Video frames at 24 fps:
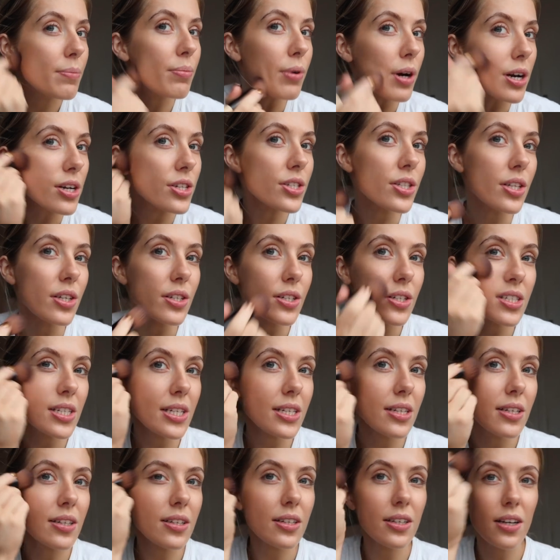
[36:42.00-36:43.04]
brush that
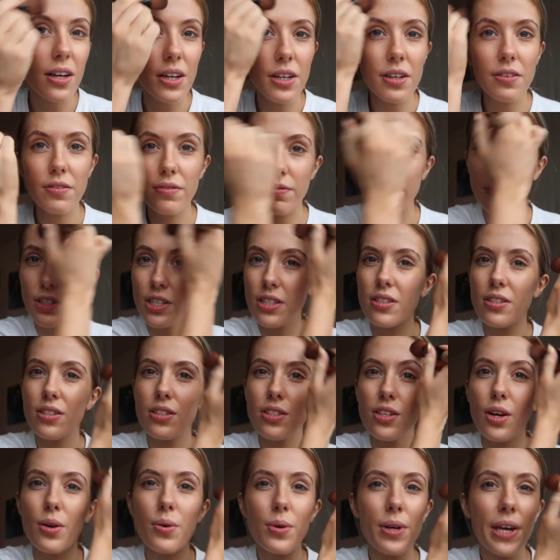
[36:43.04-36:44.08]
just kind of doesn't
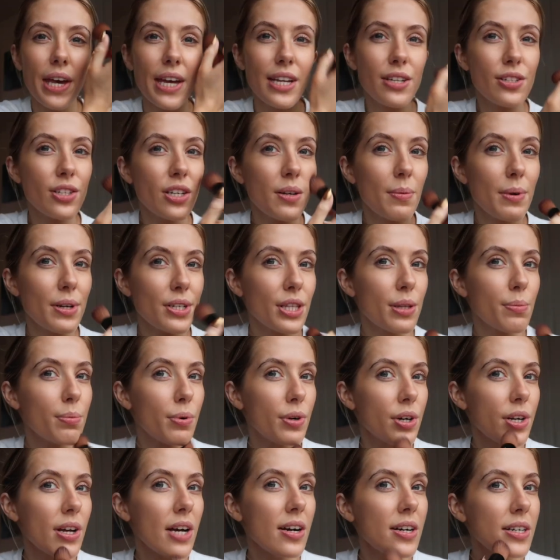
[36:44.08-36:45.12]
soak in too much of the
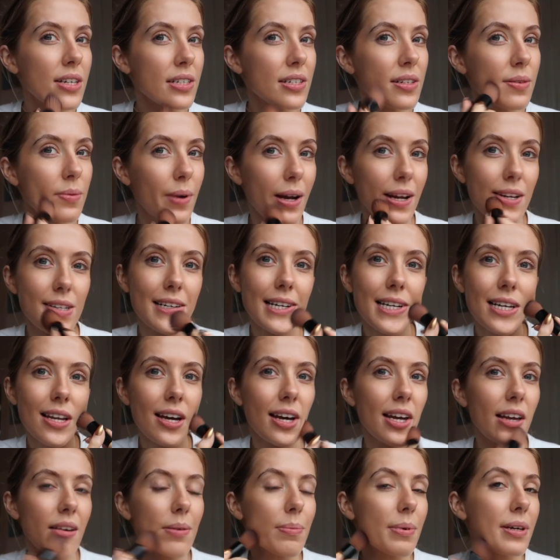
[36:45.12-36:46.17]
product, which I
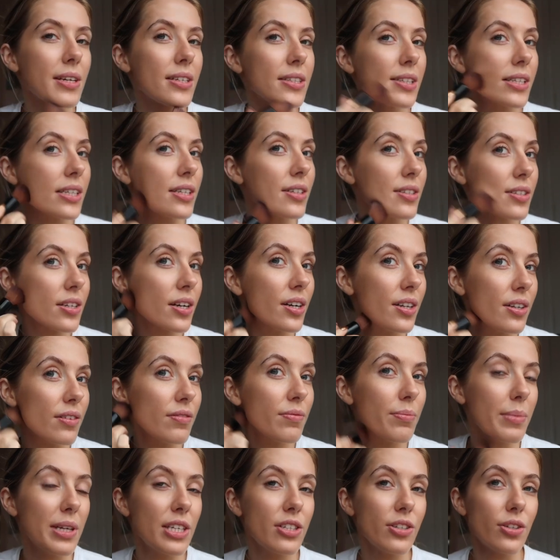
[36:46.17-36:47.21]
like, because then it just kind
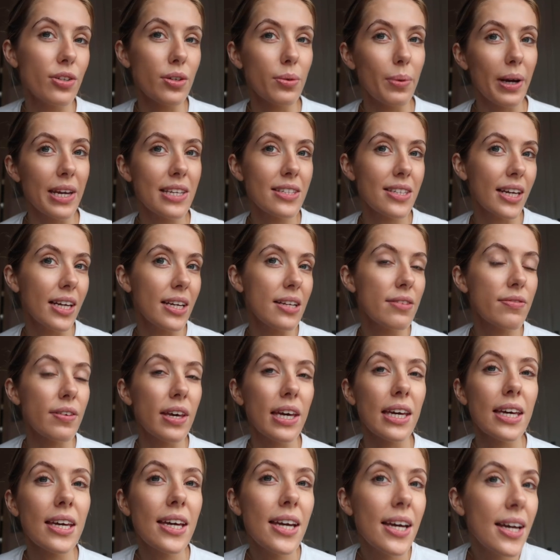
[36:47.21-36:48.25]
of means you're not wasting
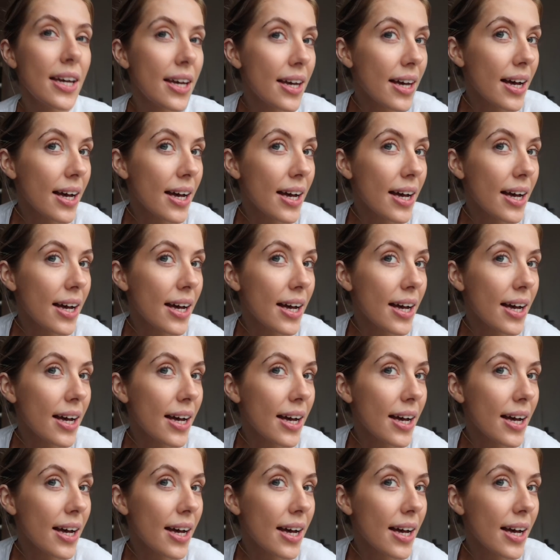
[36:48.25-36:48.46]
anything.